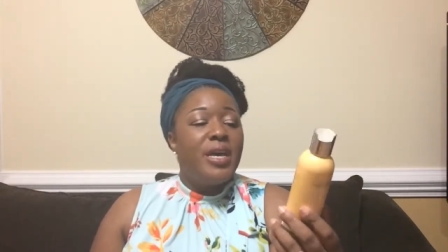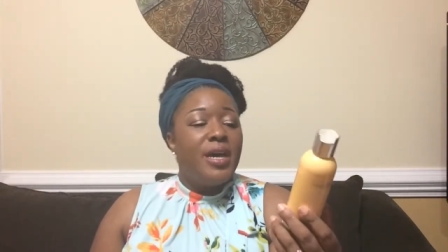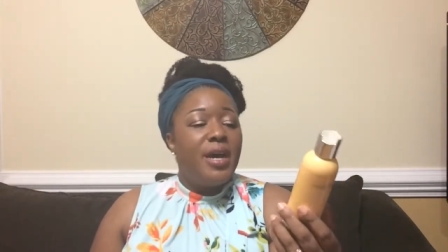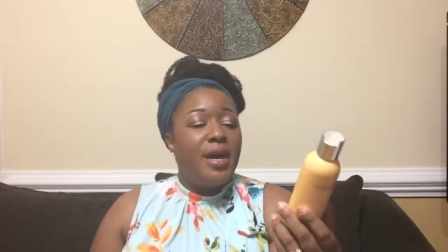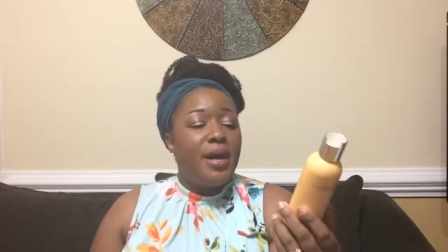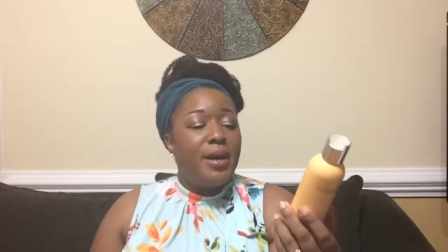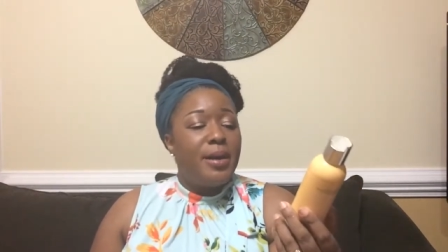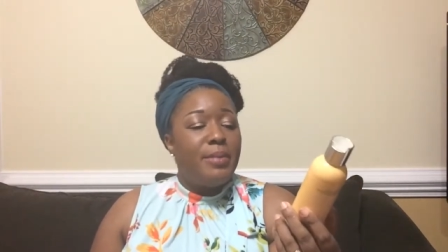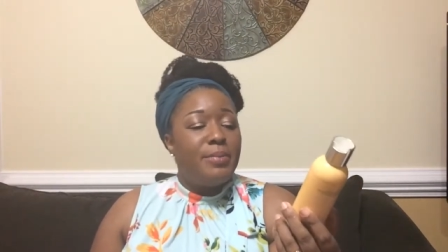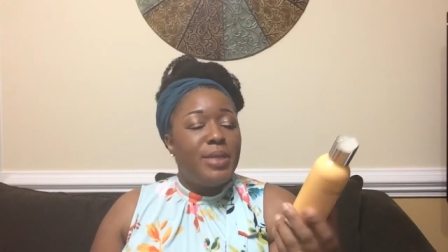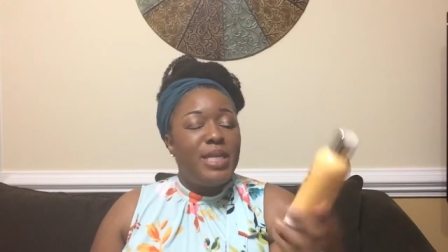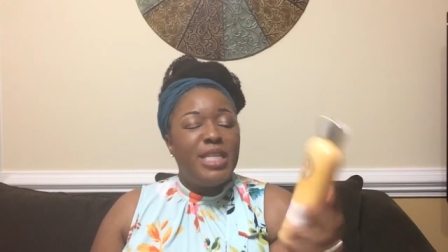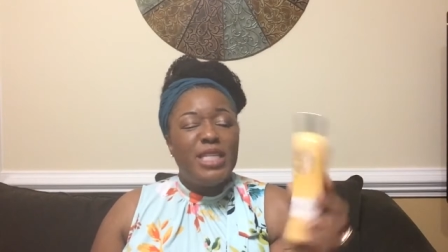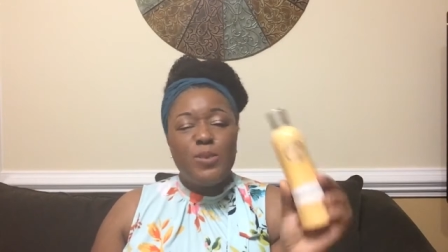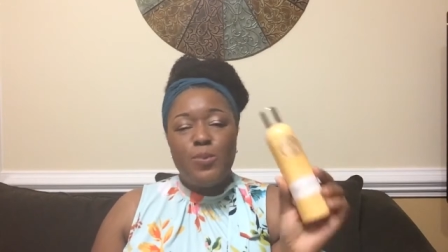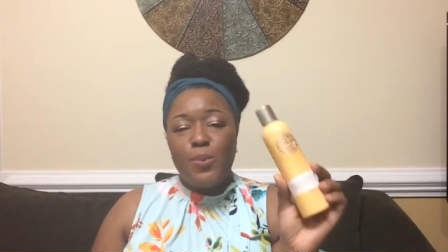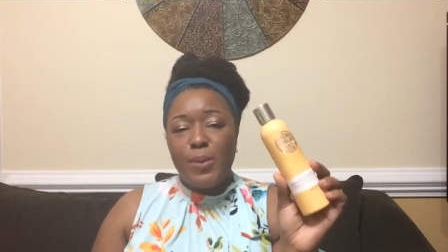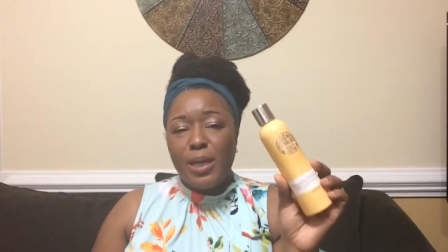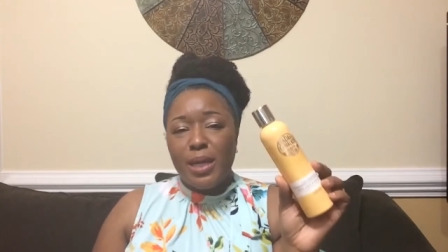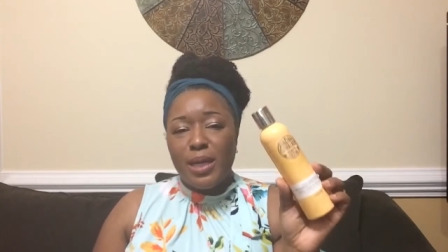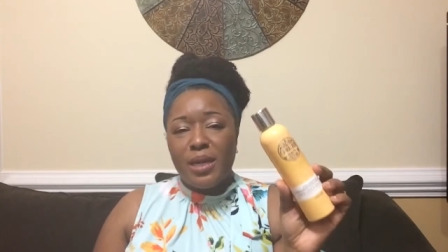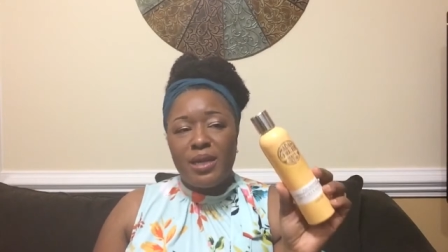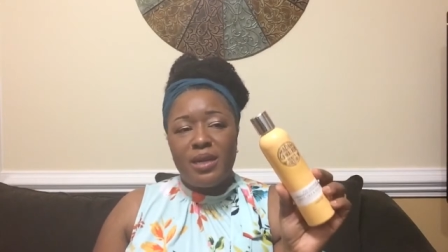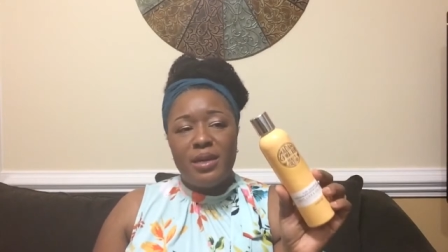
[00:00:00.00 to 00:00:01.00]
Um, It's
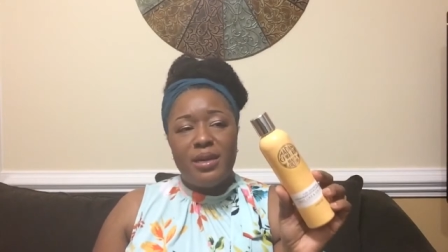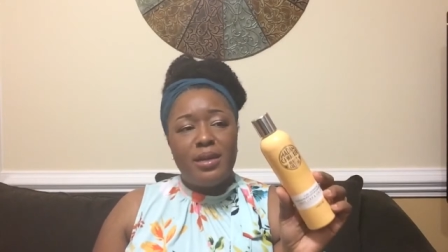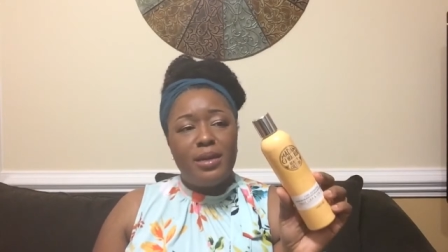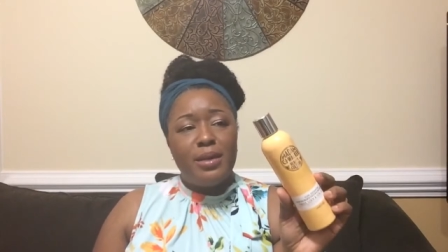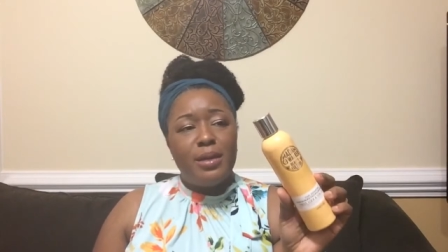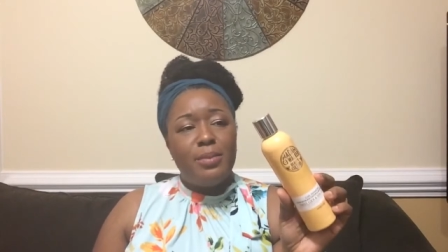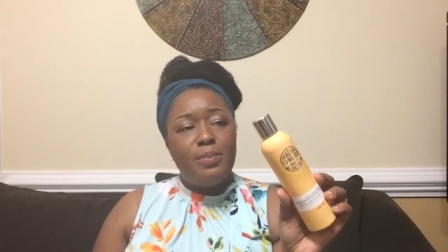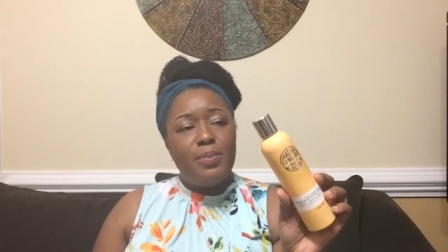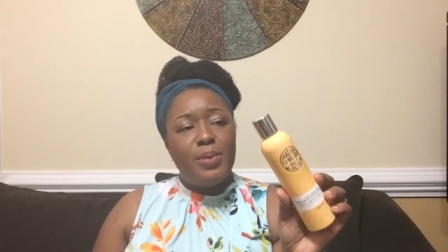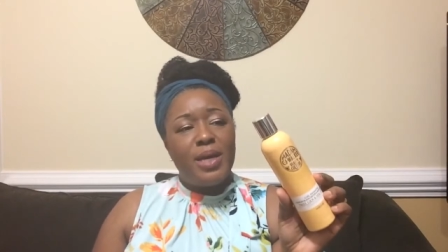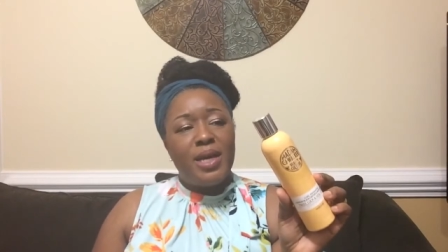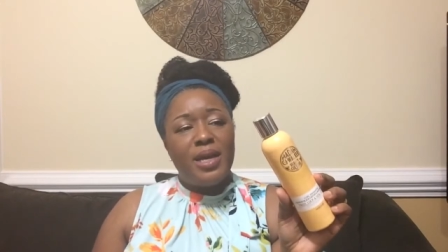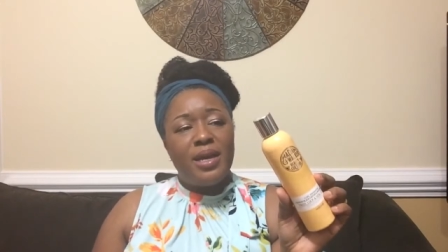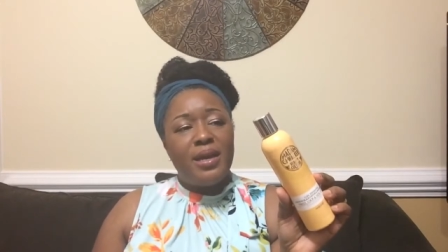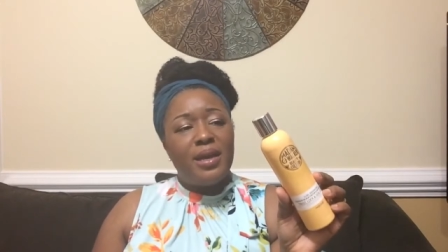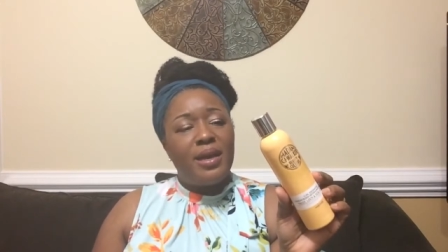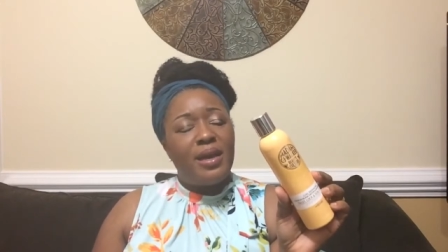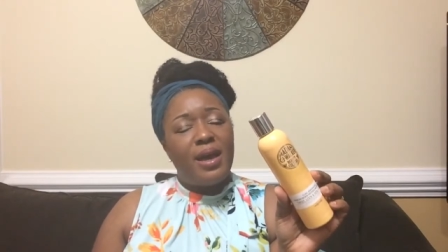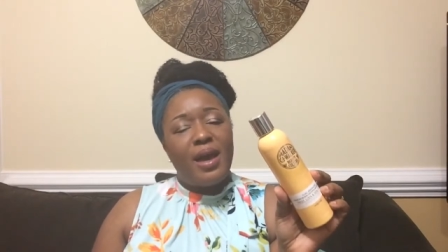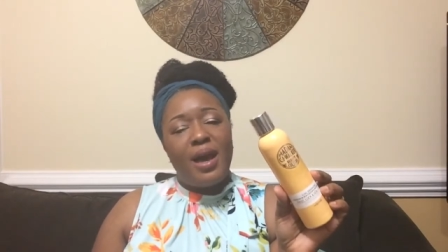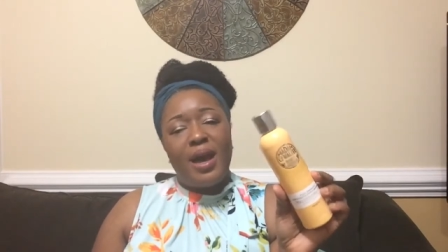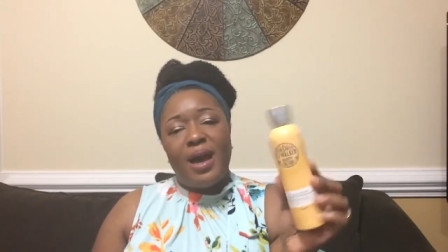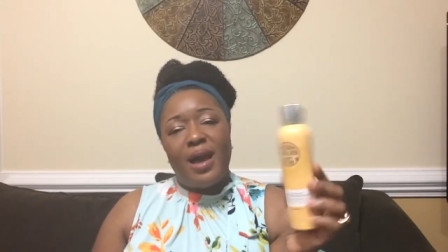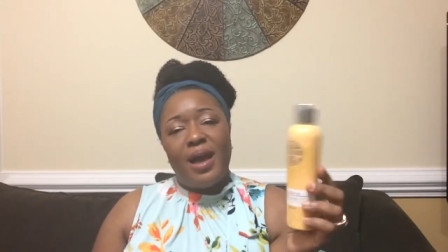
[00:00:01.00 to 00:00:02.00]
pretty good,
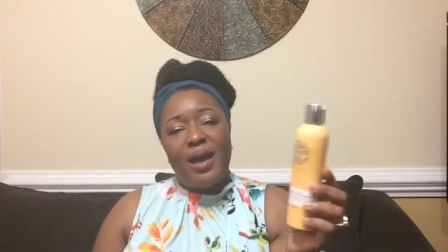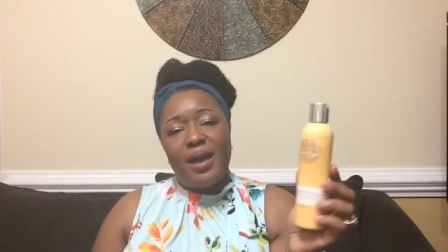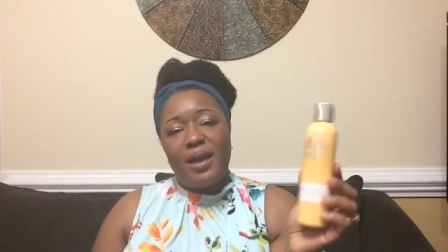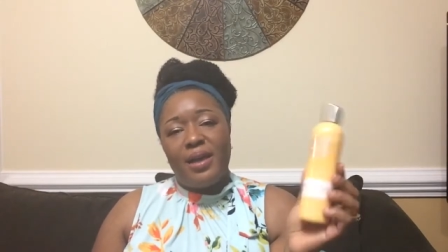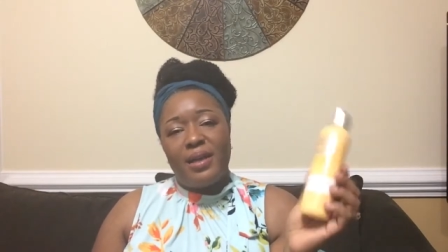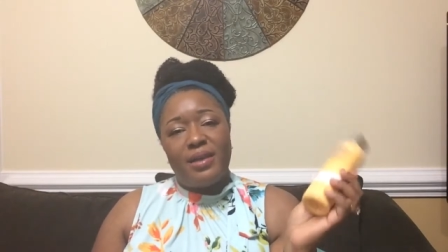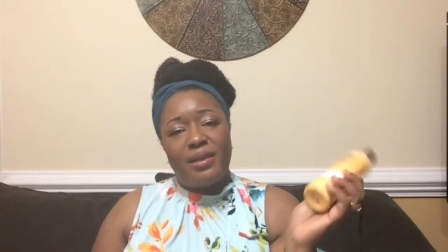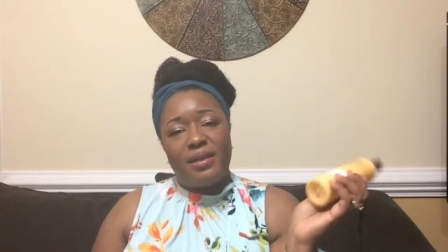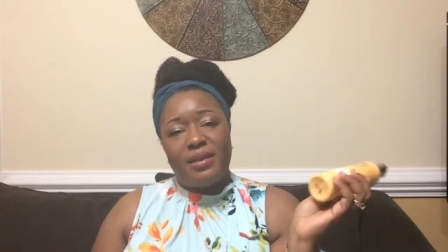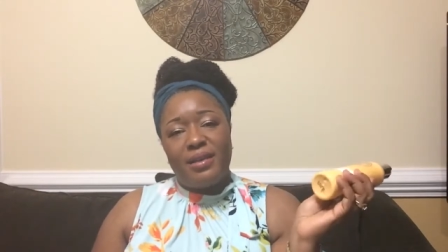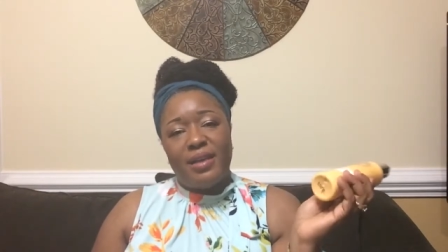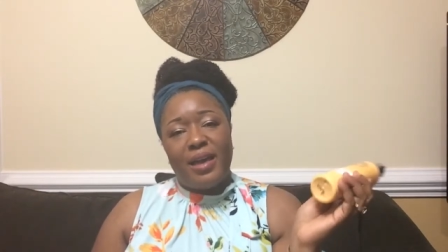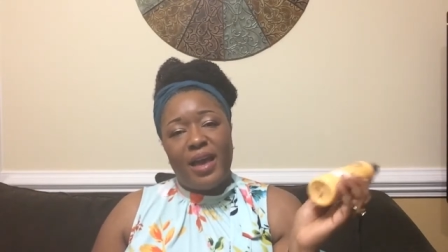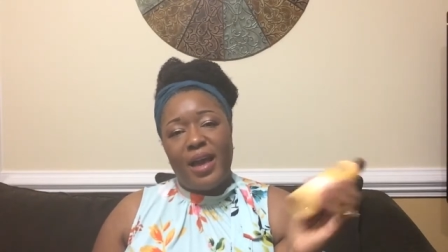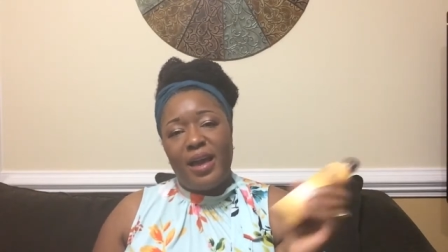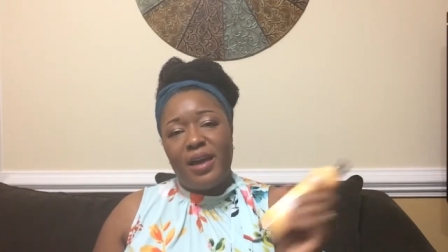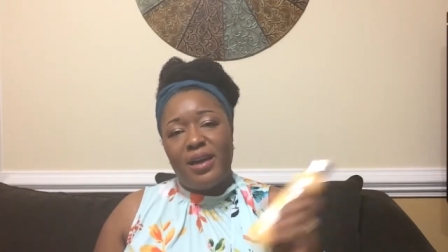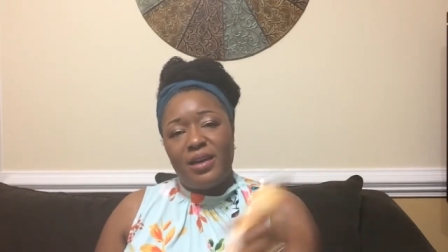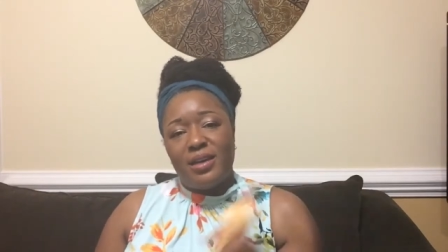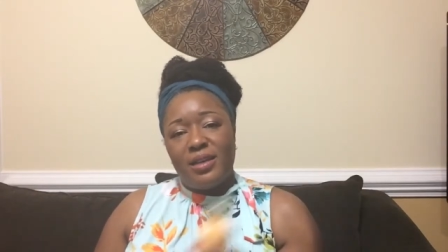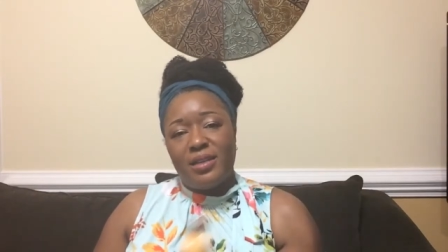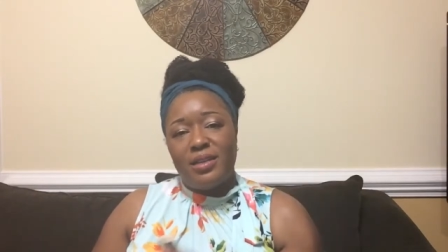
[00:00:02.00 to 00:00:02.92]
but I got